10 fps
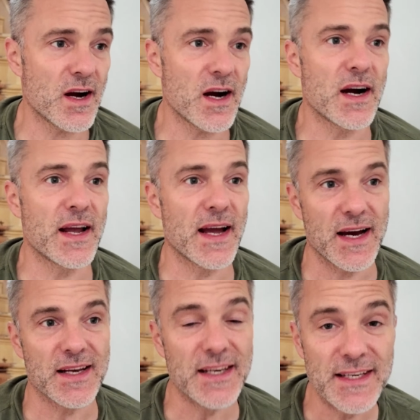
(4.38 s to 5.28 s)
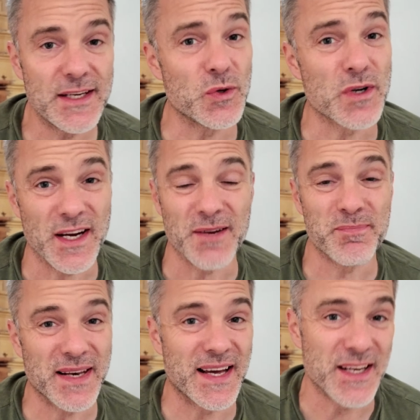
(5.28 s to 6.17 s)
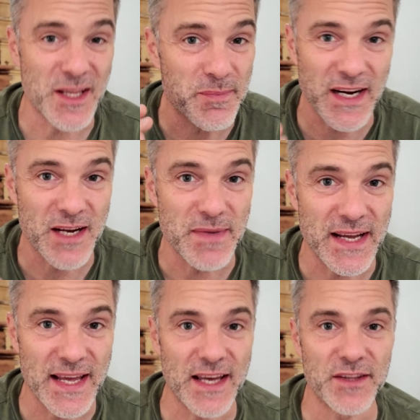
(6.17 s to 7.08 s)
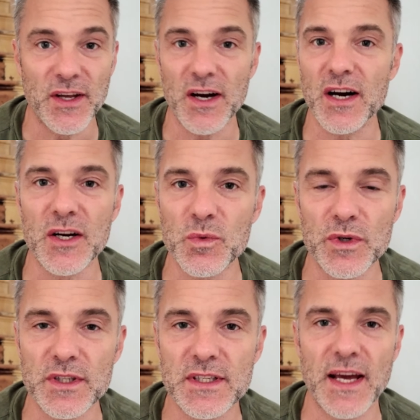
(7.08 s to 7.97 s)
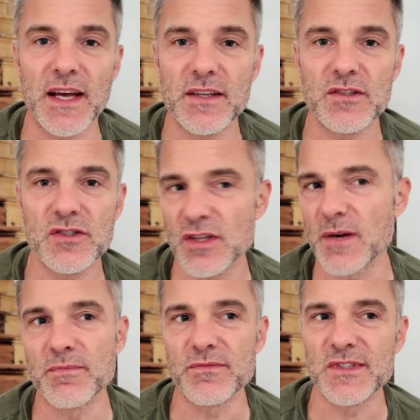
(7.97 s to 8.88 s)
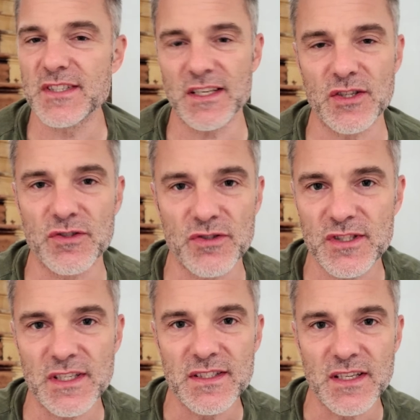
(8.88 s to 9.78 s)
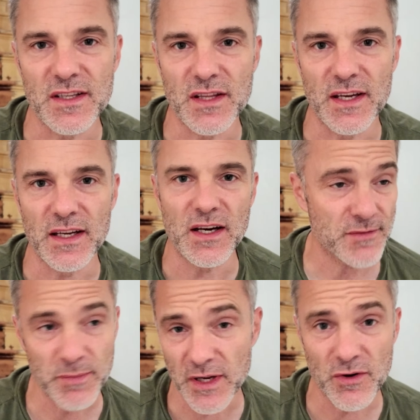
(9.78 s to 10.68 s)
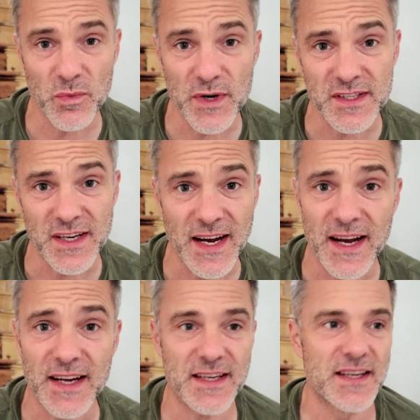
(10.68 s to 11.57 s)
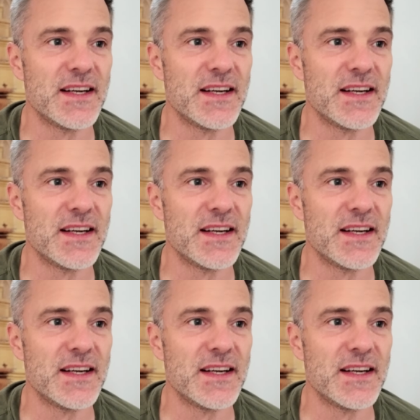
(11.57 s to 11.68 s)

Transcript: I had a little kind of plan in the back of my head that I would get some 600cc thing, a bit of a winter hack,